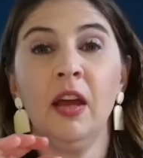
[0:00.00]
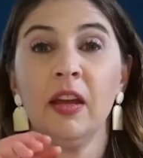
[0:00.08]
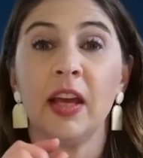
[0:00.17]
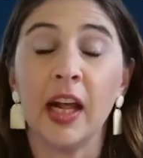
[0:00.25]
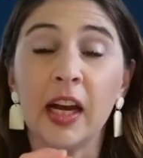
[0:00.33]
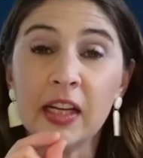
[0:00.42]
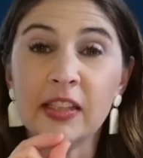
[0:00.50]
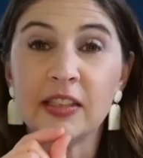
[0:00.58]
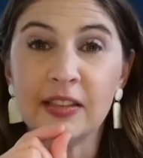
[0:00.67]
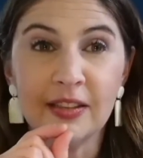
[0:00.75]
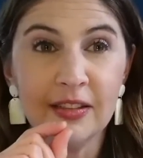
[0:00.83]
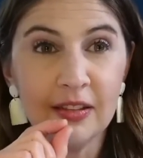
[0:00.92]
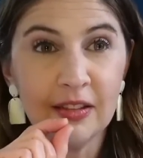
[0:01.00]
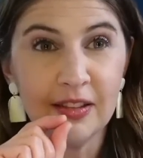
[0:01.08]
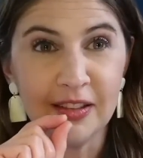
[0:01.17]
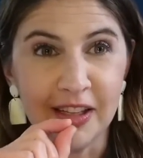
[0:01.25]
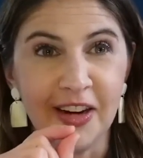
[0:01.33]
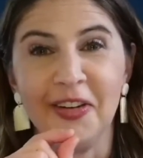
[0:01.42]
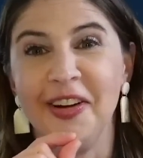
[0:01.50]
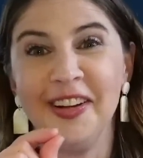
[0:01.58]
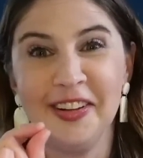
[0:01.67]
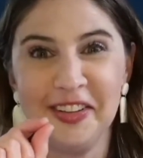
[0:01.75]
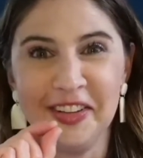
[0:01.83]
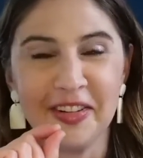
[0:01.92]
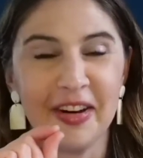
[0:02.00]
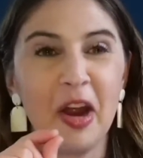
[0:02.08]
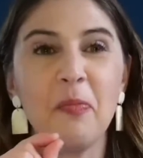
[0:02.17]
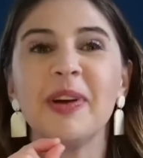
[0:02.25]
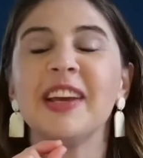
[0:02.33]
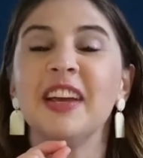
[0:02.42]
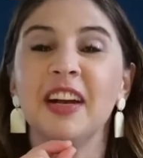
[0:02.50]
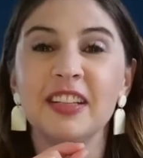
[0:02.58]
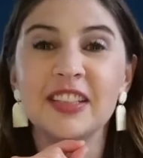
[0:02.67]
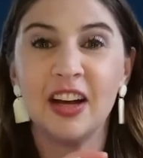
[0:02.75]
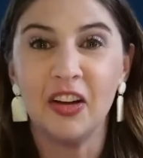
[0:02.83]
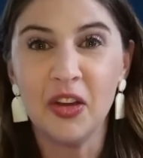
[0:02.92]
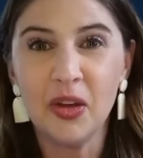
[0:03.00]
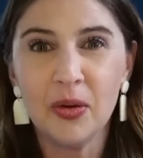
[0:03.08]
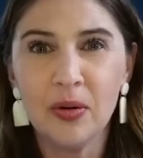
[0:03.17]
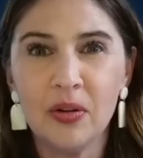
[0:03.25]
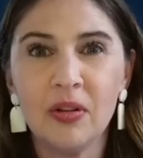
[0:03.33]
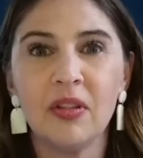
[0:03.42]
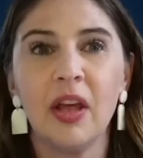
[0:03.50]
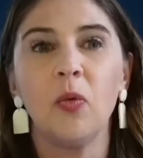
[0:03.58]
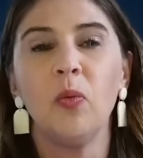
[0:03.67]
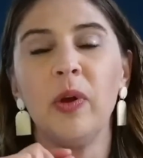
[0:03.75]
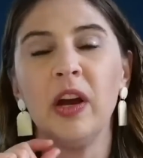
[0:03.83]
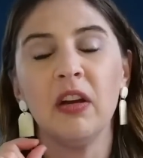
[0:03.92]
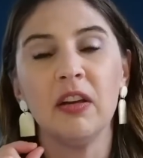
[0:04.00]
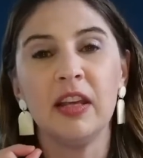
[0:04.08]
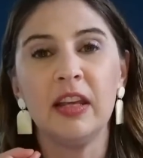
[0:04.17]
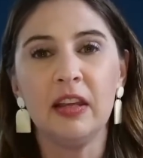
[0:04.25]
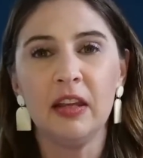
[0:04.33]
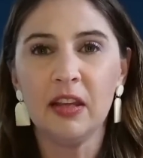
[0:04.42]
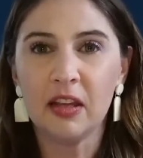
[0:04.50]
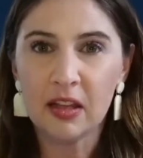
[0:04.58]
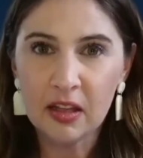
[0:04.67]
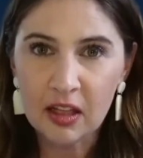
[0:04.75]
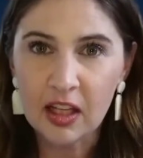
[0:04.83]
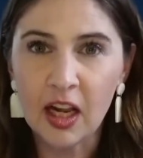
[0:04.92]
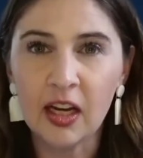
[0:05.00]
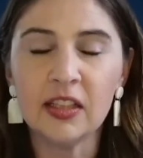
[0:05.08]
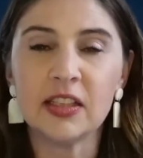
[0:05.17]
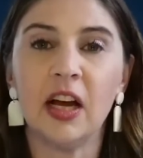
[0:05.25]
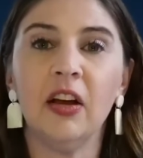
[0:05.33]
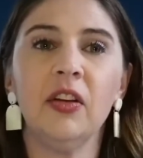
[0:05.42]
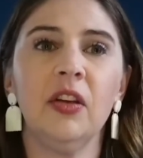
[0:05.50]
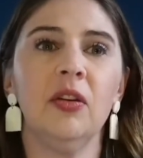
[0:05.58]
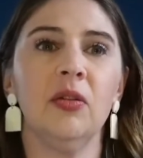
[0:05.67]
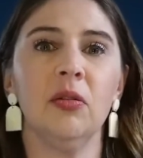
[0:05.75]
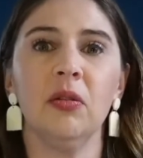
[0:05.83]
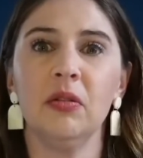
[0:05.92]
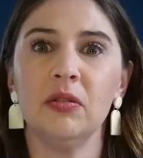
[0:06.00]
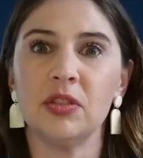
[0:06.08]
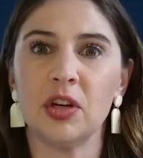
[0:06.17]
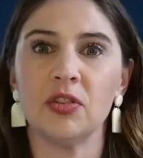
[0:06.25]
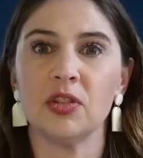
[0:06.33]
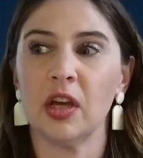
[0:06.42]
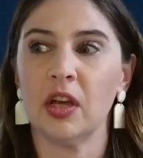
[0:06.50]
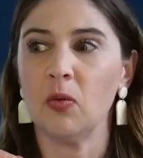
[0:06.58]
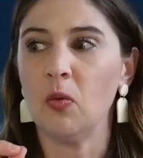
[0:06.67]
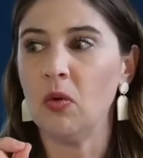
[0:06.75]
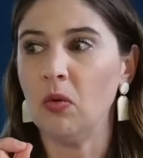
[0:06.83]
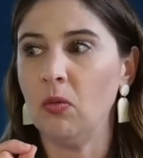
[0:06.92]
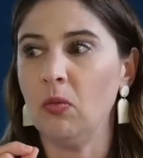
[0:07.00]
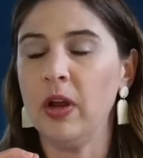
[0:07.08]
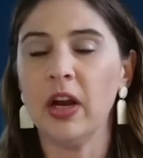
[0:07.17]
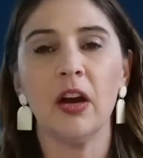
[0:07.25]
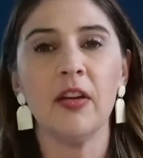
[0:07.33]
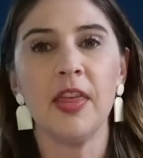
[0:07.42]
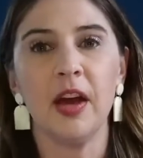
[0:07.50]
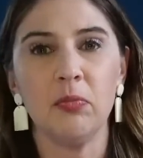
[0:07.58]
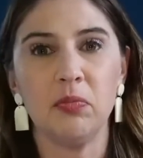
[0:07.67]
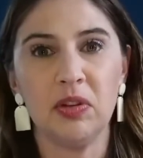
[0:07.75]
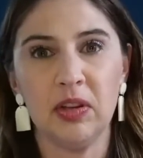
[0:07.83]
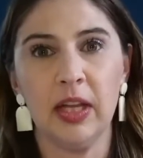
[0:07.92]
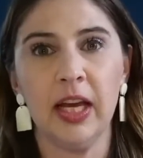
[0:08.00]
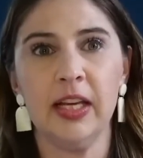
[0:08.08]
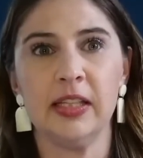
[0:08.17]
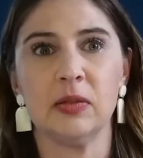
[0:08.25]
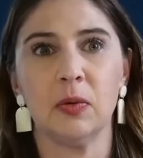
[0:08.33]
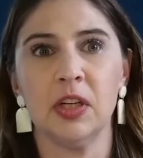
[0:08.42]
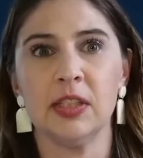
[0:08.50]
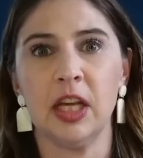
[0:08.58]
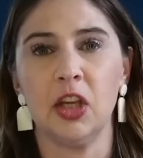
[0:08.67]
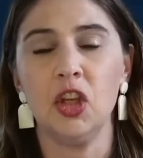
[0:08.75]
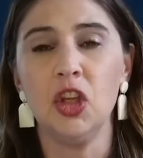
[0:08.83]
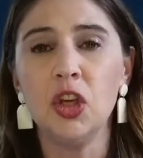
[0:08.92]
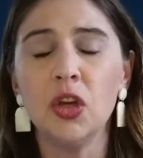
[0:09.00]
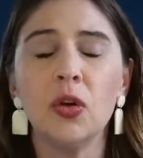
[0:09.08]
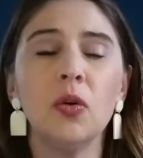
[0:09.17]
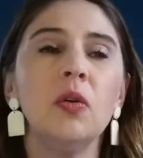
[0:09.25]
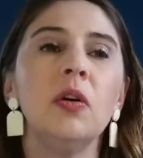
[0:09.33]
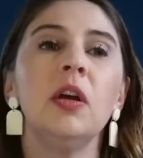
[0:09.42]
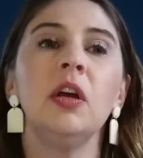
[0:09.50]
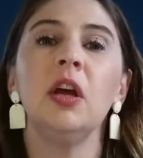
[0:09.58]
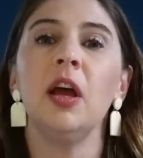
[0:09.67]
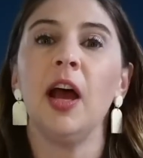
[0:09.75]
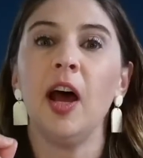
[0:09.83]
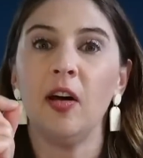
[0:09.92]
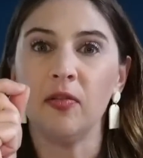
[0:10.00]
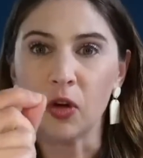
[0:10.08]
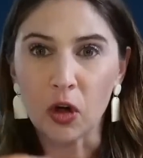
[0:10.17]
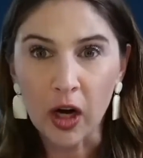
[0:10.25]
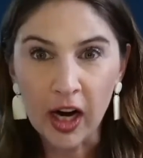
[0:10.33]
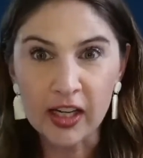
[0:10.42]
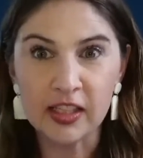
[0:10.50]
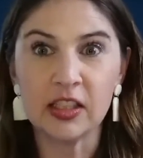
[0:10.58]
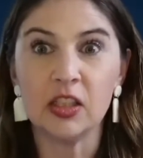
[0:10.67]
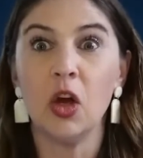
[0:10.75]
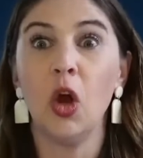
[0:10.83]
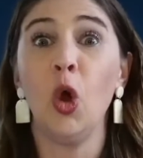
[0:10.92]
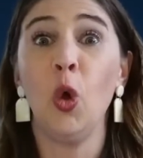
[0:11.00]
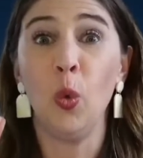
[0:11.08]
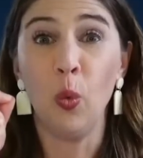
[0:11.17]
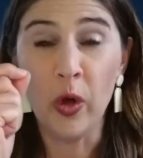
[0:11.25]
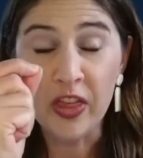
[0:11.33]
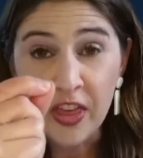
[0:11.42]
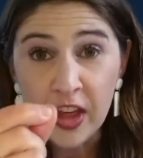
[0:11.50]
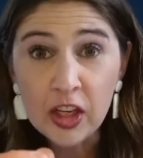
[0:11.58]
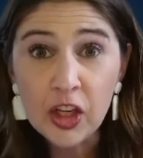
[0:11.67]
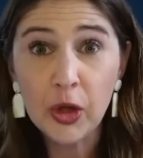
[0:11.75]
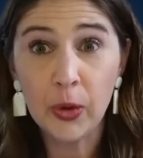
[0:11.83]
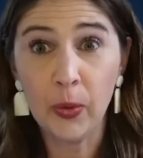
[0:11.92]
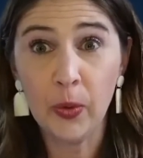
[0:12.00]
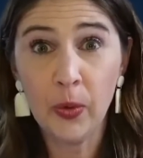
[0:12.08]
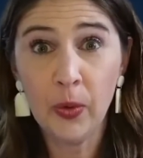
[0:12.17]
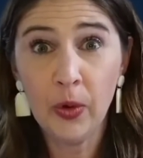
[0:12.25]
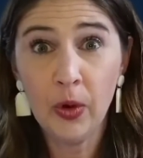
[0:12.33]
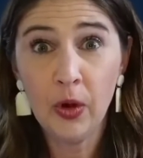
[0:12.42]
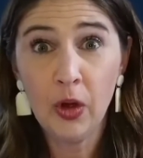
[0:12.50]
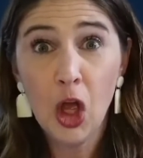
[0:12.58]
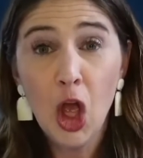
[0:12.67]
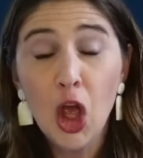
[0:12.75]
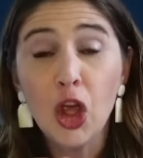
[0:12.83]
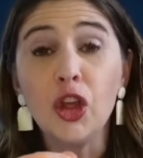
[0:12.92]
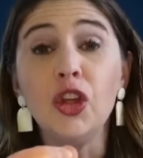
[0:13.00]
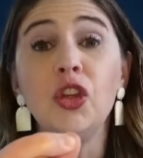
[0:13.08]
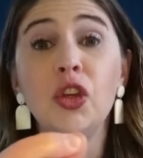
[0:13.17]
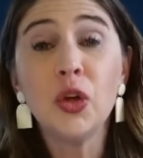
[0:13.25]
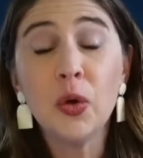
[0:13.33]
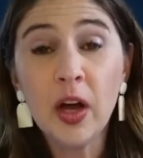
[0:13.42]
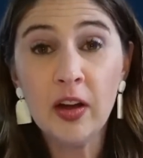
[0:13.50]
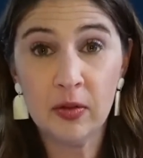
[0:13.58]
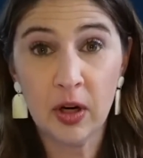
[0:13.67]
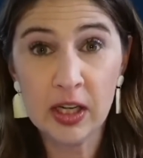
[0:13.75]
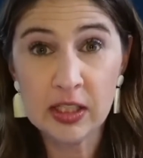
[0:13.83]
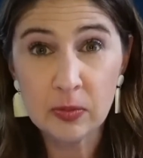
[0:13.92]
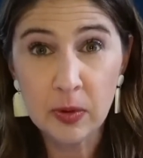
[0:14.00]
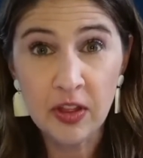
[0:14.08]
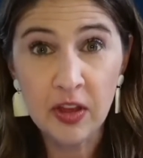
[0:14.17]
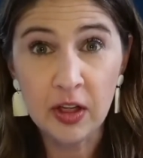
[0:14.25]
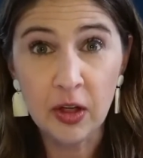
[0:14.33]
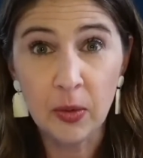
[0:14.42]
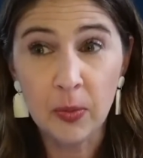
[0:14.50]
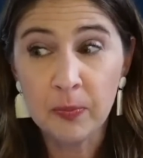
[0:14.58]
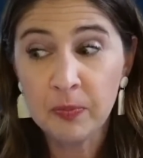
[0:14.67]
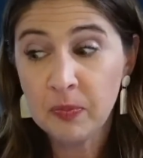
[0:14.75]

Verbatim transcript: Can I, I know, hallelujah, right? But can I tell you, like, we're, can I tell you, church, like, we're at that place where it's like you have Christ within you. You have Christ within you